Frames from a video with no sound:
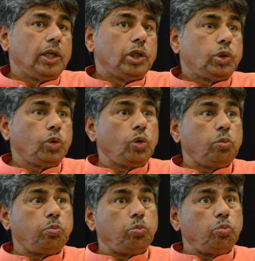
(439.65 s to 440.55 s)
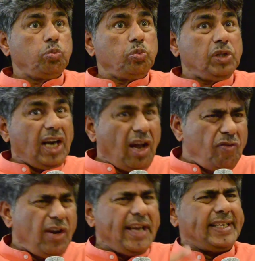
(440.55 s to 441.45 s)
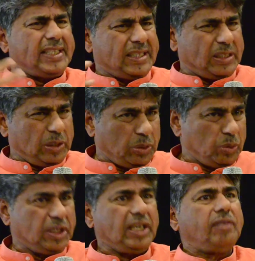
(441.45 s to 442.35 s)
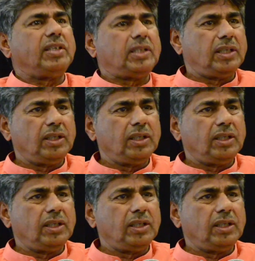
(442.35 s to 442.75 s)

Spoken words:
So there are ways to deal with